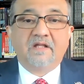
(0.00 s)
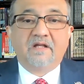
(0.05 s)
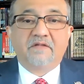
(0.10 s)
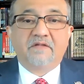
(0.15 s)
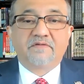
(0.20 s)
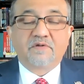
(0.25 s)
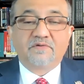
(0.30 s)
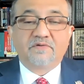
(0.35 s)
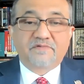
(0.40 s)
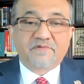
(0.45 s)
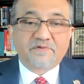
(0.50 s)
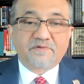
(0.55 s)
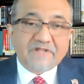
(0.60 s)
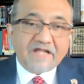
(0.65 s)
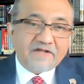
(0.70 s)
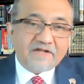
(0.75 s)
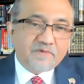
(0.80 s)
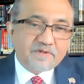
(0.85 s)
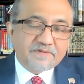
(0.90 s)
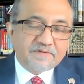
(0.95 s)
So, so
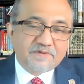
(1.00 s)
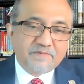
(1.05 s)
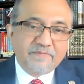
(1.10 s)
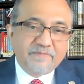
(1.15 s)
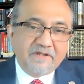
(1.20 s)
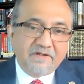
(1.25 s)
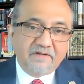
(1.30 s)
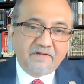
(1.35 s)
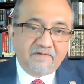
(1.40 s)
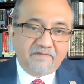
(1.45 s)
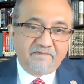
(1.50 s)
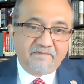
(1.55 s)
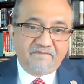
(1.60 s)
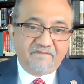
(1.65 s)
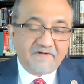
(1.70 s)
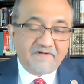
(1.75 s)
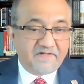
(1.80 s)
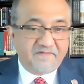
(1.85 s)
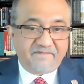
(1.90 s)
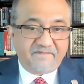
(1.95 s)
that was to me a
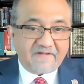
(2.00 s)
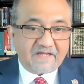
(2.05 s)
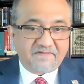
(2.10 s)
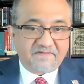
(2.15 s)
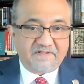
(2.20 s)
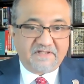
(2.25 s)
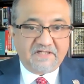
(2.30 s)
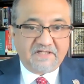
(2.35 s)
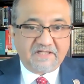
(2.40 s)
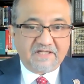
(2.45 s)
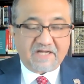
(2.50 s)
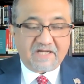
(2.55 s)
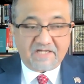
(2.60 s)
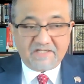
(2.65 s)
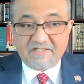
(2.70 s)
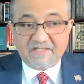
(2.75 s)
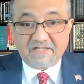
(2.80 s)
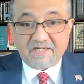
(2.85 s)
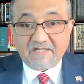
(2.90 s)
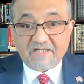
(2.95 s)
very fascinating
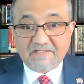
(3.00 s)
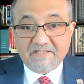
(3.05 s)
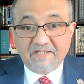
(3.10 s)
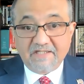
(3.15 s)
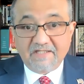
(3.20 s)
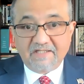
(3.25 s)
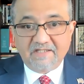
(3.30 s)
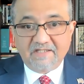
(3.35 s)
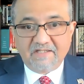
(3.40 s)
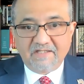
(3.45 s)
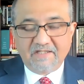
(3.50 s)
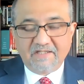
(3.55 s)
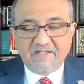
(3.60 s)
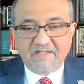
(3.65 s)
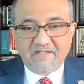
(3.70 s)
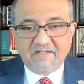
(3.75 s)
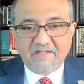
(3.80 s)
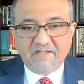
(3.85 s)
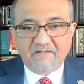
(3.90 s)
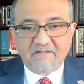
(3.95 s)
idea. I think
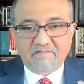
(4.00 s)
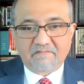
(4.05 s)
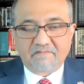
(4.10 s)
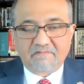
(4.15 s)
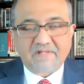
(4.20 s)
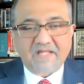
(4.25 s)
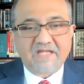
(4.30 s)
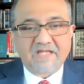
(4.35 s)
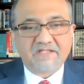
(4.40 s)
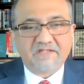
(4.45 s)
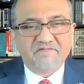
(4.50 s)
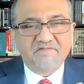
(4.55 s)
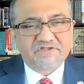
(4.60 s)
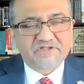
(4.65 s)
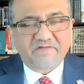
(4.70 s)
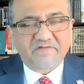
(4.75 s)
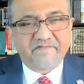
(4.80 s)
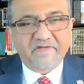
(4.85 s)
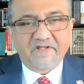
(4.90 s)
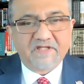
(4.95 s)
in in societies which
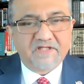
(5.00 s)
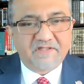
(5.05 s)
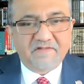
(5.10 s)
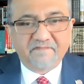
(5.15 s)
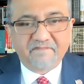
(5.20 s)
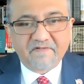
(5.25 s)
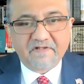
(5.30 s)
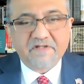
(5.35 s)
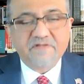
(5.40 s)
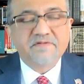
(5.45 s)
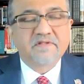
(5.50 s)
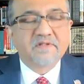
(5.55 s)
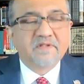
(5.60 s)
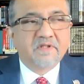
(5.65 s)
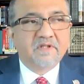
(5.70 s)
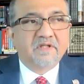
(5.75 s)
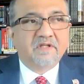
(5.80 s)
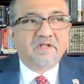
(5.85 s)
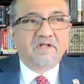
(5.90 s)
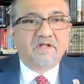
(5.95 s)
are very diverse,
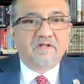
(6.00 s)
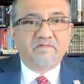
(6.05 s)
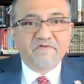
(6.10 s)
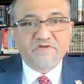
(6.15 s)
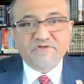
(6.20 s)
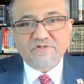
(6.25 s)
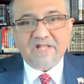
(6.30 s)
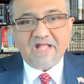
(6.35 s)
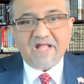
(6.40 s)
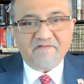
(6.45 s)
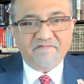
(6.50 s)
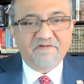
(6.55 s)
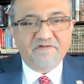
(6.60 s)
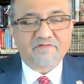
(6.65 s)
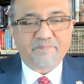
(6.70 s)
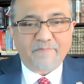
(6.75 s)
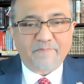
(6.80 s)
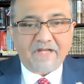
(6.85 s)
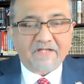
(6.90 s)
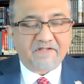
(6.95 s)
we should have
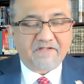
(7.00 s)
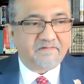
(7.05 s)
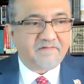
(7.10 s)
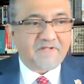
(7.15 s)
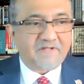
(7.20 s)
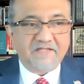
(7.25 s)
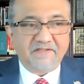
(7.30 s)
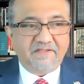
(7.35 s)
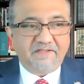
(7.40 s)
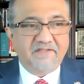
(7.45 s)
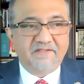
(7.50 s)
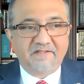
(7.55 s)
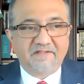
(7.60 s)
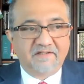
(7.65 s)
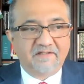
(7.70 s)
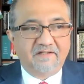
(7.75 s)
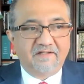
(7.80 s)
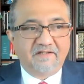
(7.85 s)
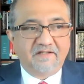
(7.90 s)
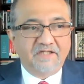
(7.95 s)
this practice. I think
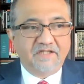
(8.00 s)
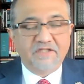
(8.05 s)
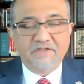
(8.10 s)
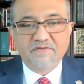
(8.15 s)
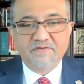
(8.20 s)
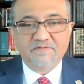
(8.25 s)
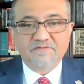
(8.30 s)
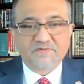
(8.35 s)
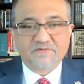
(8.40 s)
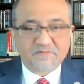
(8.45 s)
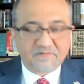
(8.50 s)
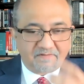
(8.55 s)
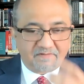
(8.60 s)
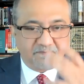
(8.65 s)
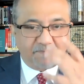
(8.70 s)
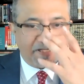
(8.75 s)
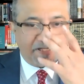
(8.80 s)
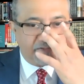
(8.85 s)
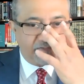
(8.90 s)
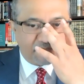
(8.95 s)
uh, Hindus should
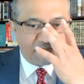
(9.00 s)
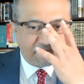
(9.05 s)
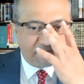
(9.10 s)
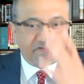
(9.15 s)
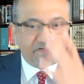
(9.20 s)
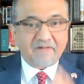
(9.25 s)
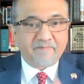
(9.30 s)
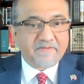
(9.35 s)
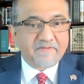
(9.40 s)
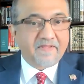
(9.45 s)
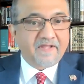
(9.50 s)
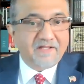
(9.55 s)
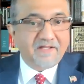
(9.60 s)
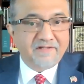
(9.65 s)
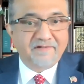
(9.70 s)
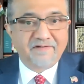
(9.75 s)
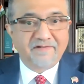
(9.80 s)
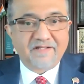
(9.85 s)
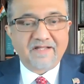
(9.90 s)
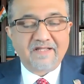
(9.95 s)
spend one
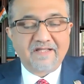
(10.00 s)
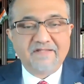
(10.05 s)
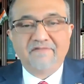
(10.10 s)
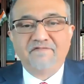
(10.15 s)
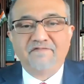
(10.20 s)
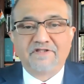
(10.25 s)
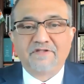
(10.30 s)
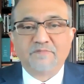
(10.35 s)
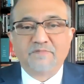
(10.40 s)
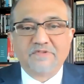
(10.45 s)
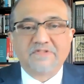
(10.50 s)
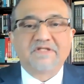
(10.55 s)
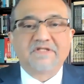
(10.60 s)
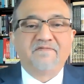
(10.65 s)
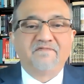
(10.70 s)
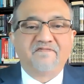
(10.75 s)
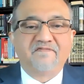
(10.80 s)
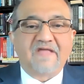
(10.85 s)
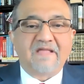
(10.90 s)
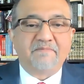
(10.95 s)
Ramadan uh, with a Muslim
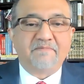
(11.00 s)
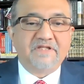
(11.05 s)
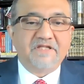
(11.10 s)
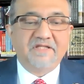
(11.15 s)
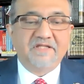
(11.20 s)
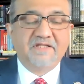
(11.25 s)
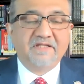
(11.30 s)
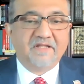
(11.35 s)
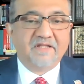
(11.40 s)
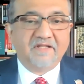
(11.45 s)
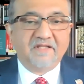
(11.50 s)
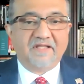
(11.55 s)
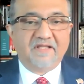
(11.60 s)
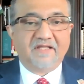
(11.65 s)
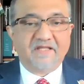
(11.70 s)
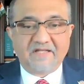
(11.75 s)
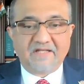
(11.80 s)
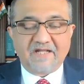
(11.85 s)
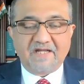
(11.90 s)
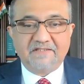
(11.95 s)
family,
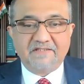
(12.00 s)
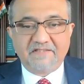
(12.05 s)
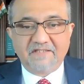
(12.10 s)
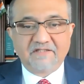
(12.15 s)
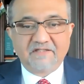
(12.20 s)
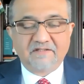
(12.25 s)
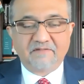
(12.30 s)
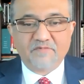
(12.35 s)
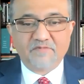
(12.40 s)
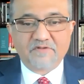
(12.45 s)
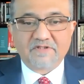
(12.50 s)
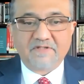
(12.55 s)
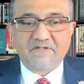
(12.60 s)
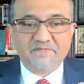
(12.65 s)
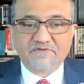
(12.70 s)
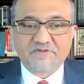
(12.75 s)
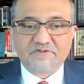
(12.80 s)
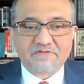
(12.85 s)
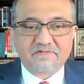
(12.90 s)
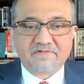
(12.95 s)
and I think a uh, Muslim
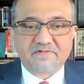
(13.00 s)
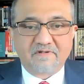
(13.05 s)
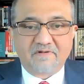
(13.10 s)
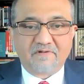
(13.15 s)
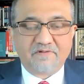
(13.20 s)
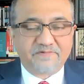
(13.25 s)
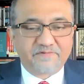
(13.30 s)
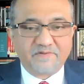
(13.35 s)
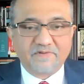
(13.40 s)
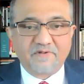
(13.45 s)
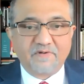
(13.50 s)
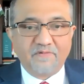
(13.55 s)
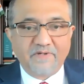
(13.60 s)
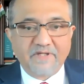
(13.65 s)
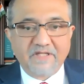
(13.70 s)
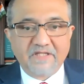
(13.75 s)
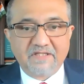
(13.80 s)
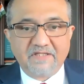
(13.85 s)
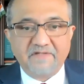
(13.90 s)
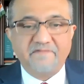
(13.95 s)
should also go
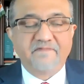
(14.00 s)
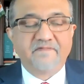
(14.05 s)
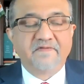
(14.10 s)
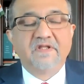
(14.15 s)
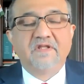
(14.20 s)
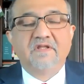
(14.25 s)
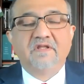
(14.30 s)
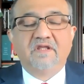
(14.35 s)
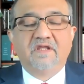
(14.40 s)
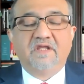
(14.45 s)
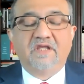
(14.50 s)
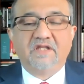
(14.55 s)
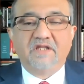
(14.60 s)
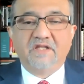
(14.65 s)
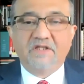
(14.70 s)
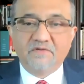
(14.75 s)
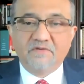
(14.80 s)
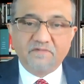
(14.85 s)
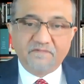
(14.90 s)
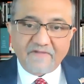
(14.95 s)
and live in
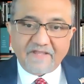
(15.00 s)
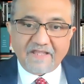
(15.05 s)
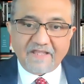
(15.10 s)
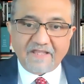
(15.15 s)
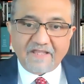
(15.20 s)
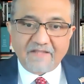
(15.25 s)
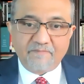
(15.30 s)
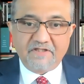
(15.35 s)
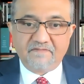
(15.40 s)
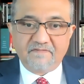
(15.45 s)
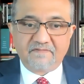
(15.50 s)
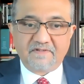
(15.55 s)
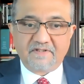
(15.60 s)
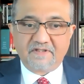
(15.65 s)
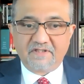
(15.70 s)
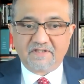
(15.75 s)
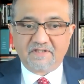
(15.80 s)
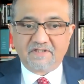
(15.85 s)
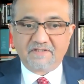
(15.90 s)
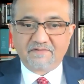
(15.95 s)
Hindu families
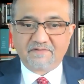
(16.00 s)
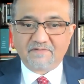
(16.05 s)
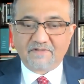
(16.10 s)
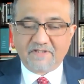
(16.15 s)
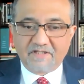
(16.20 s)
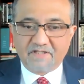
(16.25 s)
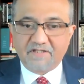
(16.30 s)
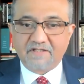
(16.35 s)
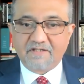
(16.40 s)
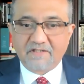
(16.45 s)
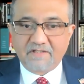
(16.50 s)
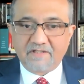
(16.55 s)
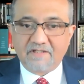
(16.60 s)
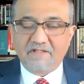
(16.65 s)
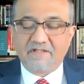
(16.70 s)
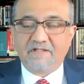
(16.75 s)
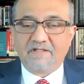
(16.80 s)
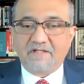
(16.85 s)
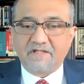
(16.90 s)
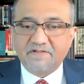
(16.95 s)
uh, to learn
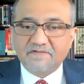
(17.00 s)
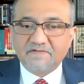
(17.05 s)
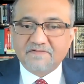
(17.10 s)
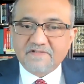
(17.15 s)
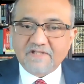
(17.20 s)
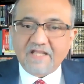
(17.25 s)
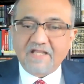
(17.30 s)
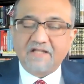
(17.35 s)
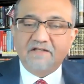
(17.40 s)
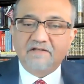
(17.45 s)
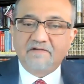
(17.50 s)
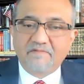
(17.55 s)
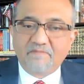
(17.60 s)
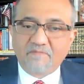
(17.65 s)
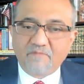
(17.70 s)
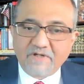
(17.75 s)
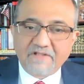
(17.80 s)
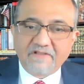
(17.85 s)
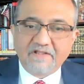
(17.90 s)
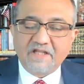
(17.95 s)
and understand
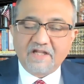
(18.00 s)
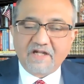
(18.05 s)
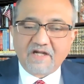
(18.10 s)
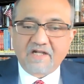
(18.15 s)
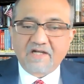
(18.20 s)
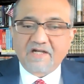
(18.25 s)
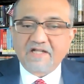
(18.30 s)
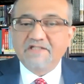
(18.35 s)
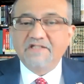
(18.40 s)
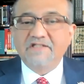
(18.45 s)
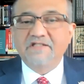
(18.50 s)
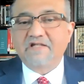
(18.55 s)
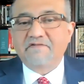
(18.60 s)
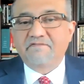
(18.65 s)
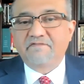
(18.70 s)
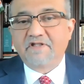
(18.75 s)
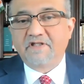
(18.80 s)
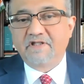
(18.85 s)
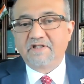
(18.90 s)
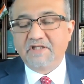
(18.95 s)
where they are. I think that
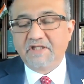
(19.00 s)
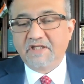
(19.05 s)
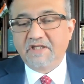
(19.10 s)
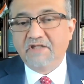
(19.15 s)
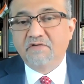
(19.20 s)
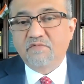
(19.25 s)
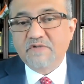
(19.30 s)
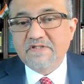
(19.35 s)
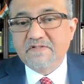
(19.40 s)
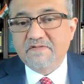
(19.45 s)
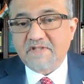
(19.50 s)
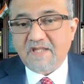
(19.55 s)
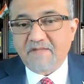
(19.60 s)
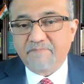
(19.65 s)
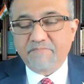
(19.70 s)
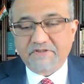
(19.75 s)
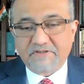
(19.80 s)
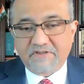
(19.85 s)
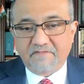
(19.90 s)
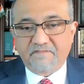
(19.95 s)
will increase
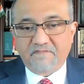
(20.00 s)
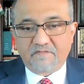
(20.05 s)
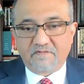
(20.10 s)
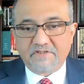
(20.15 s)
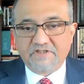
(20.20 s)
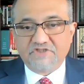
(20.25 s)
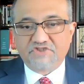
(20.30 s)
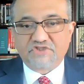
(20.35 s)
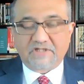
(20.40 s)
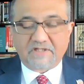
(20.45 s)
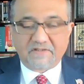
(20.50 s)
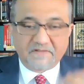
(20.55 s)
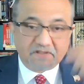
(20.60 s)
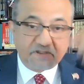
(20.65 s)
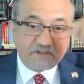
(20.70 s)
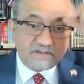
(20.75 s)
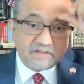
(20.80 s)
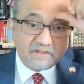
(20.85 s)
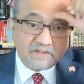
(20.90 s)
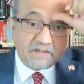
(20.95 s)
empathy for each
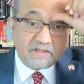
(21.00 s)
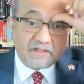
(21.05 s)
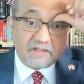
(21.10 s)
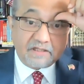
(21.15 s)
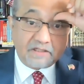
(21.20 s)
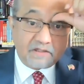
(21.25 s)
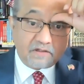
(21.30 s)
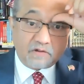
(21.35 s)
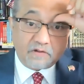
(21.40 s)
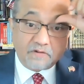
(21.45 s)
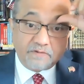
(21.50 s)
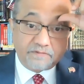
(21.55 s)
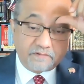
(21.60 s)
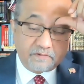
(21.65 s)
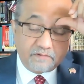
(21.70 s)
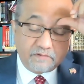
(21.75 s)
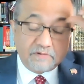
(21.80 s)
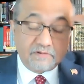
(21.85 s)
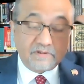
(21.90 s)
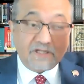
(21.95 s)
other and
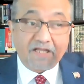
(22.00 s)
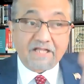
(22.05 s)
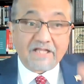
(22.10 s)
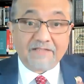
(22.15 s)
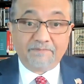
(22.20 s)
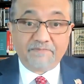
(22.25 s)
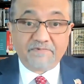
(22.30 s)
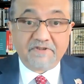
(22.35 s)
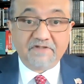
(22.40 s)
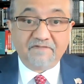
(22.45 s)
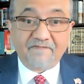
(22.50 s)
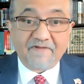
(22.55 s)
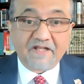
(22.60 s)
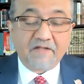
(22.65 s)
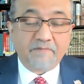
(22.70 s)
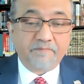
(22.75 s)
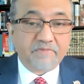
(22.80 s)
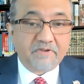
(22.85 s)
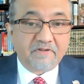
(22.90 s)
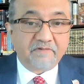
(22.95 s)
also help
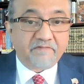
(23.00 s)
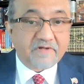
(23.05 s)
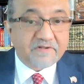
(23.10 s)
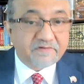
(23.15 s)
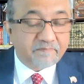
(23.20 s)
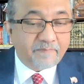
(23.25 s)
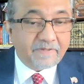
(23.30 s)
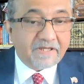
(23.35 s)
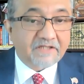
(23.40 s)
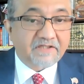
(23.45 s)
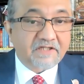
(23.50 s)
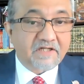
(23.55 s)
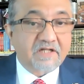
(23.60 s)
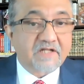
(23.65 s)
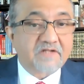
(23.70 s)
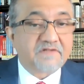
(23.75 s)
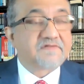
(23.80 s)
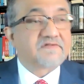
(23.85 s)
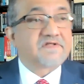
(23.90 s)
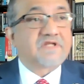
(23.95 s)
develop respect and
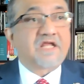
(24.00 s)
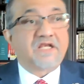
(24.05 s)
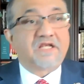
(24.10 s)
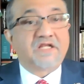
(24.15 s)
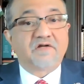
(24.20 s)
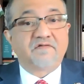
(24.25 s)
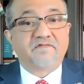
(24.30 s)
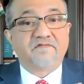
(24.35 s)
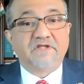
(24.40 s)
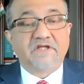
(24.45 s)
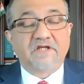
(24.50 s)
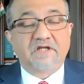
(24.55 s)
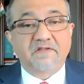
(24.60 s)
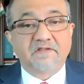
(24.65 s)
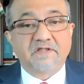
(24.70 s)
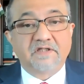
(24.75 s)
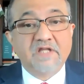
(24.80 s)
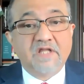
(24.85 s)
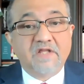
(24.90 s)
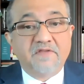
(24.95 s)
understanding of the
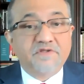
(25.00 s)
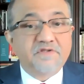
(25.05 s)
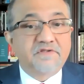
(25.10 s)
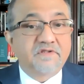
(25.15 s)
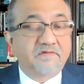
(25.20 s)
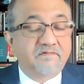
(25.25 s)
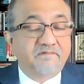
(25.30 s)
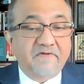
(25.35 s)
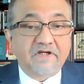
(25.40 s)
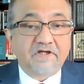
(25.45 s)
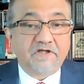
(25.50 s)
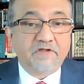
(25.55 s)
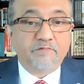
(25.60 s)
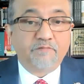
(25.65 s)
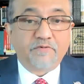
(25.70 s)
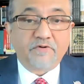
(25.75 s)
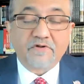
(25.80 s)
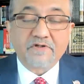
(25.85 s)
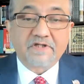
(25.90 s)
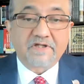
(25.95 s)
other. This is very
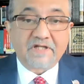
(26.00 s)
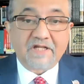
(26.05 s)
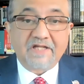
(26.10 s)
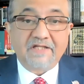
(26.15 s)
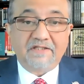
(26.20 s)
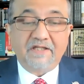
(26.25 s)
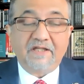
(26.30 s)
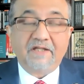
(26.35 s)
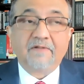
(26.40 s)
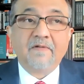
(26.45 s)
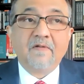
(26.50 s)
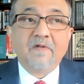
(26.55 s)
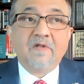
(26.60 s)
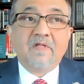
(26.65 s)
important, I think.